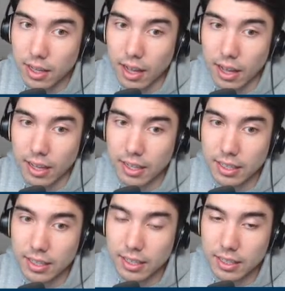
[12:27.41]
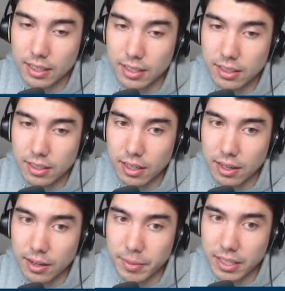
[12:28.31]
I
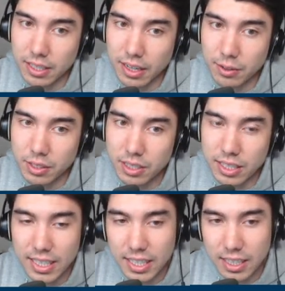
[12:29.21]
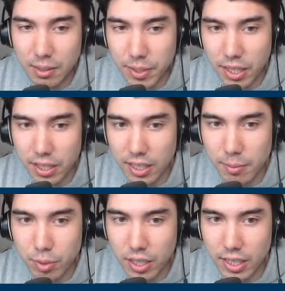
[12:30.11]
mean, I was thinking about
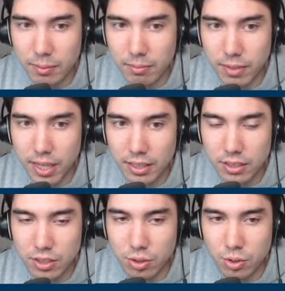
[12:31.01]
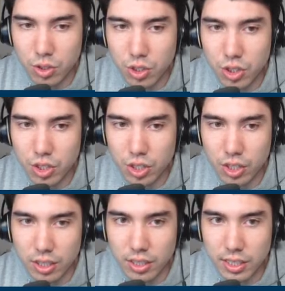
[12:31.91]
it, but I'm not too sure
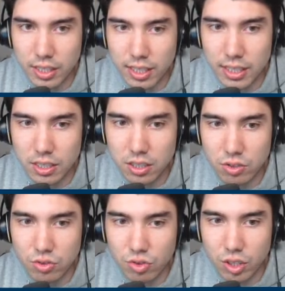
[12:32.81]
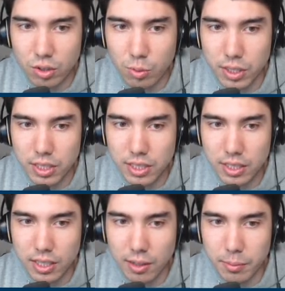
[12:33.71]
because I guess the rook wants to
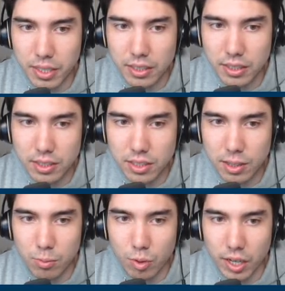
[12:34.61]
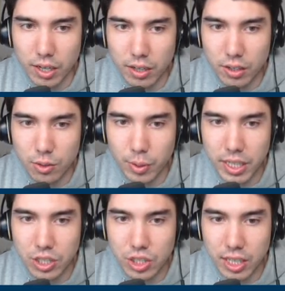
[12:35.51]
come in somewhere.
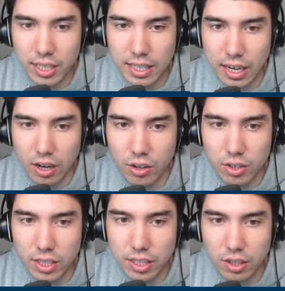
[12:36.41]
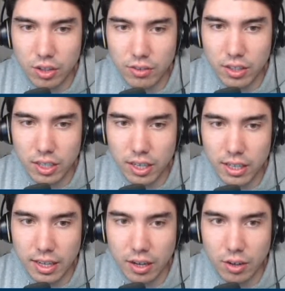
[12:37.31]
Queen check now, king over, and
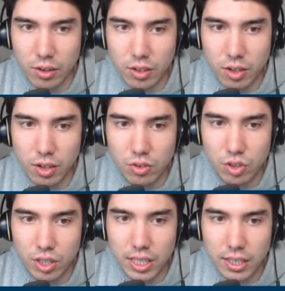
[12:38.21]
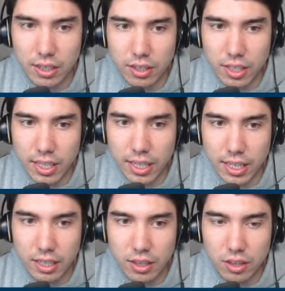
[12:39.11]
now rook here,
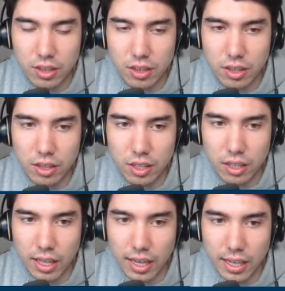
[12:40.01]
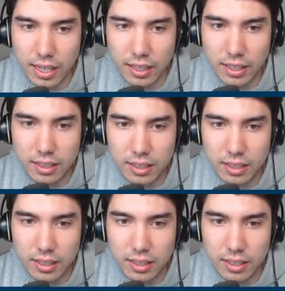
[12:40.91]
hitting the knight.